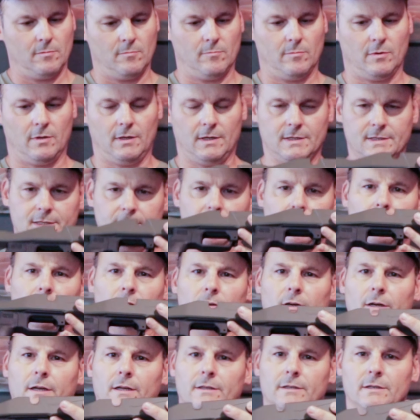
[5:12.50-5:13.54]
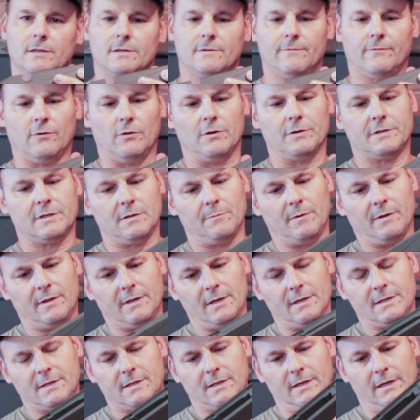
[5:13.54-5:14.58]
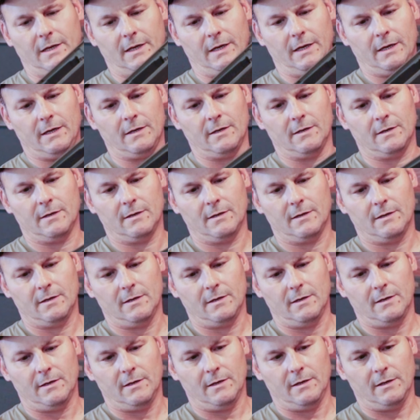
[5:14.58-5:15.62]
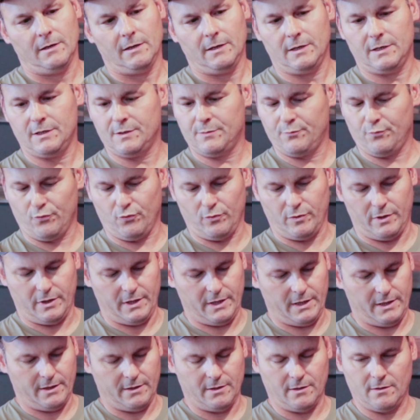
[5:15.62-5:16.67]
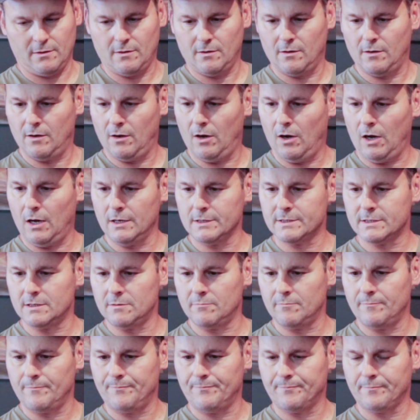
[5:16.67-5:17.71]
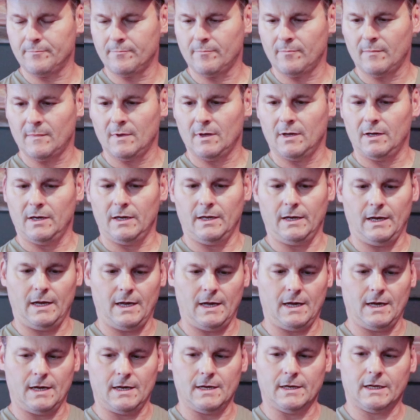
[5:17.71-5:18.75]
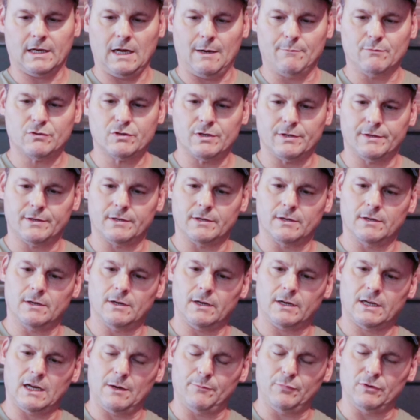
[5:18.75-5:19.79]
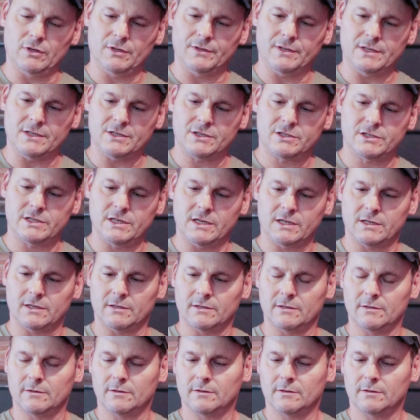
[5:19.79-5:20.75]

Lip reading: Well, let's take a look at this first. I mean, this thing is pretty awesome. It comes with a couple of these cheek